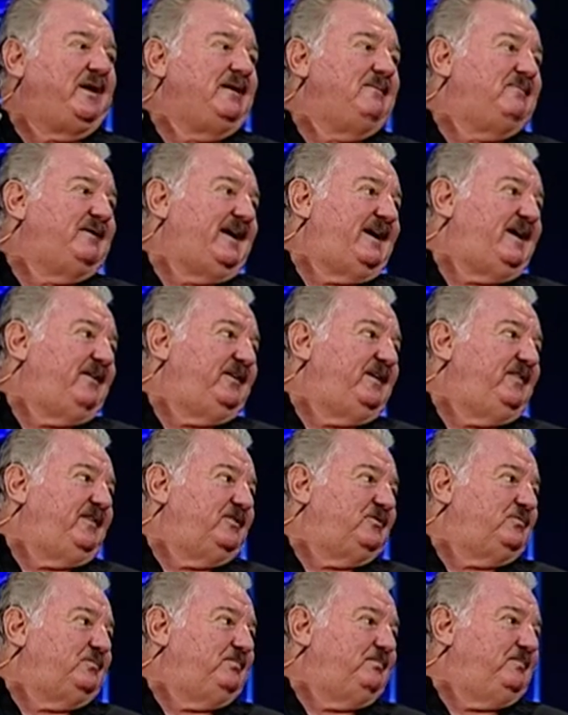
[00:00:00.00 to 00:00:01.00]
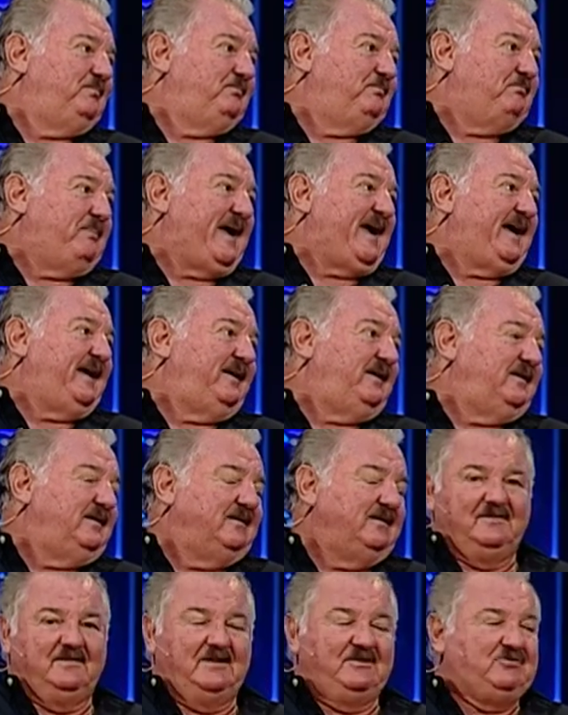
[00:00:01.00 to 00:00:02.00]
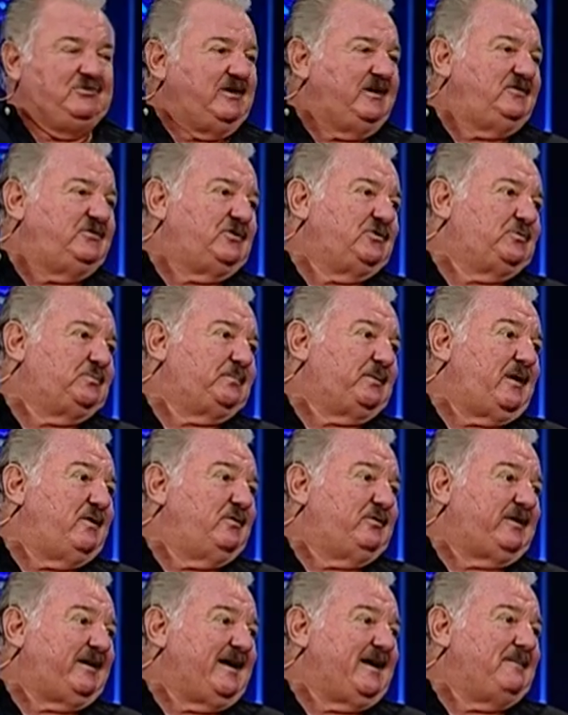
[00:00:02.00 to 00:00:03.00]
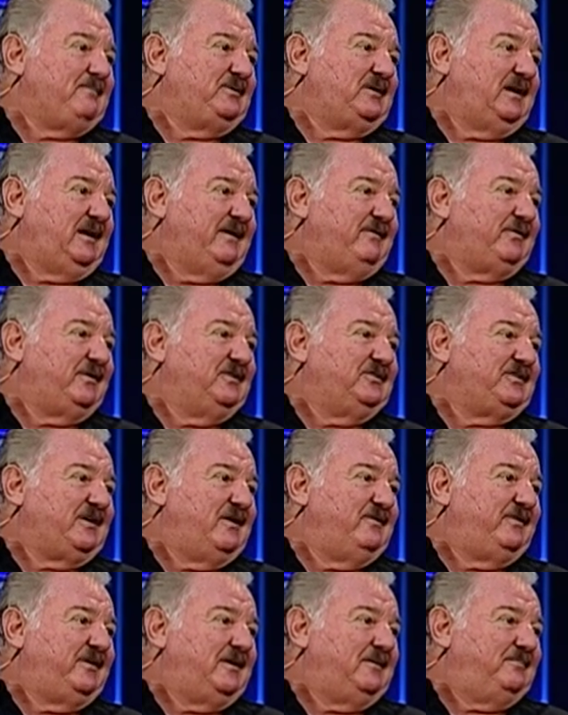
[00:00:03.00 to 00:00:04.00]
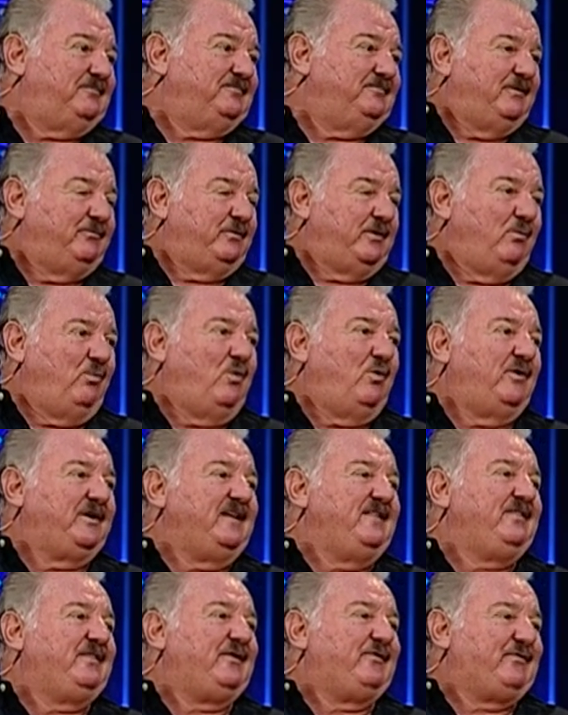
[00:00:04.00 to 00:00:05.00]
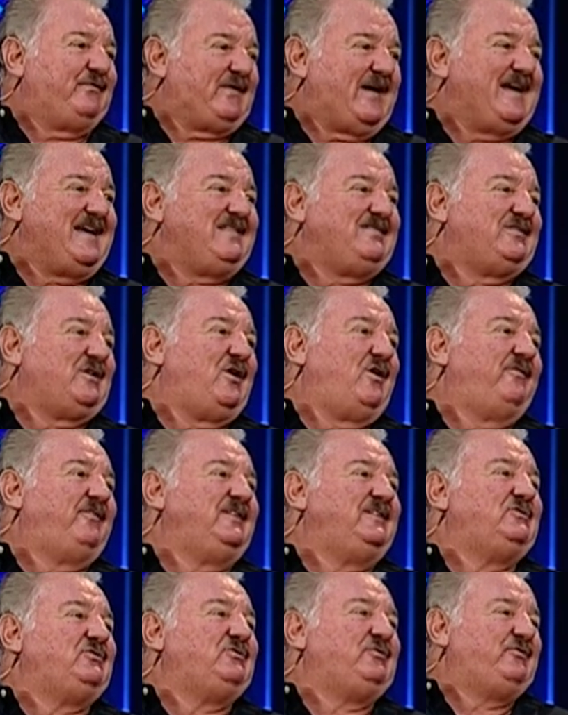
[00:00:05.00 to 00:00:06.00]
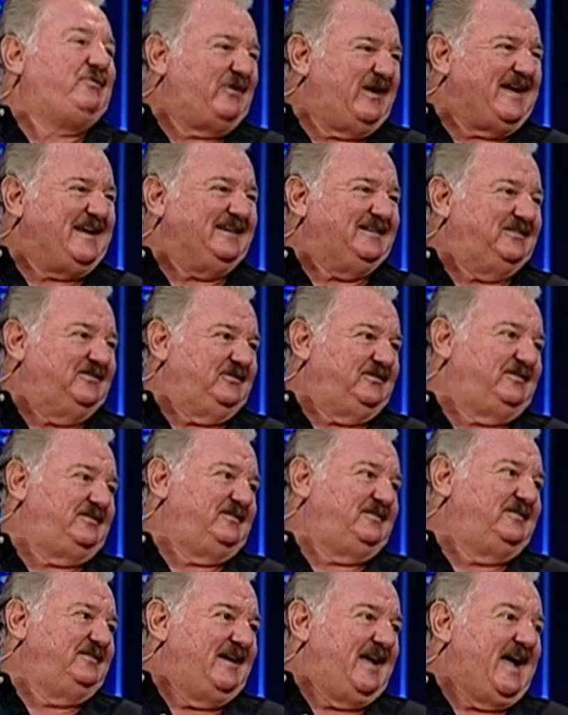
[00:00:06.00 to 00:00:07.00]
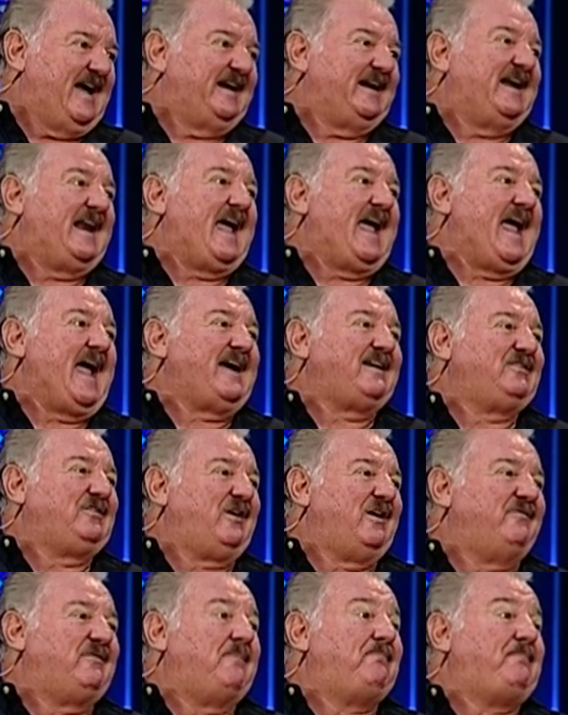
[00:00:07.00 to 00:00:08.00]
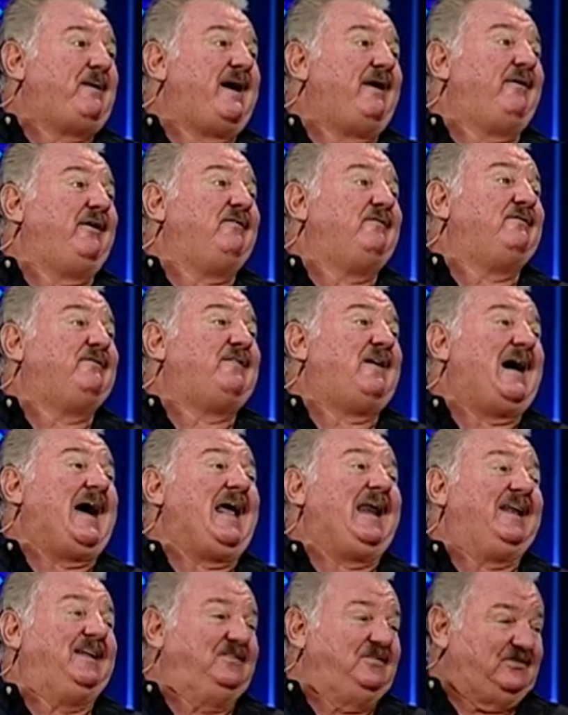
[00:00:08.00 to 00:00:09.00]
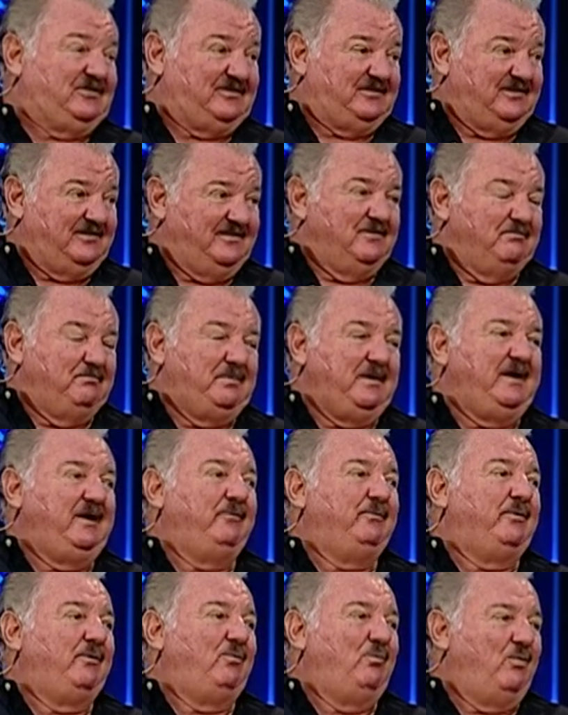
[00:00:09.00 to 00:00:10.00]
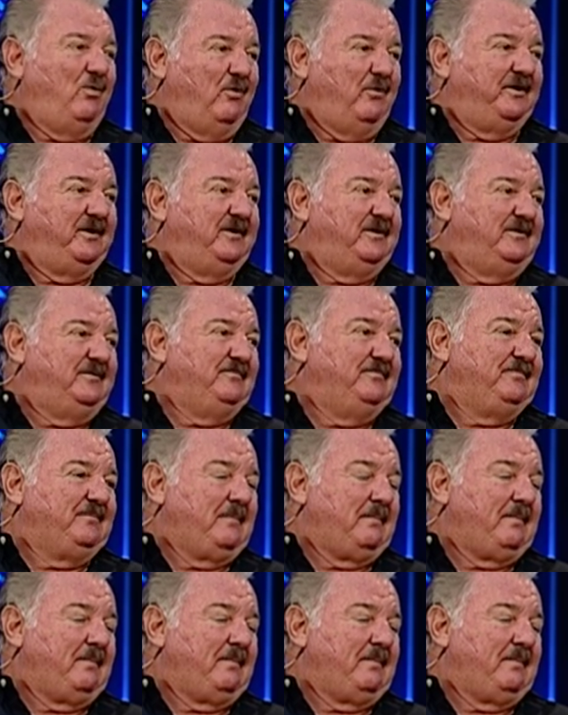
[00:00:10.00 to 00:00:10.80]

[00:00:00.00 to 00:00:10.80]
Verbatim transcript: him down in this bed, and Jesus proclaimed deliverance over him, rewarding the faith of his friends and an act of apparent violence being rewarded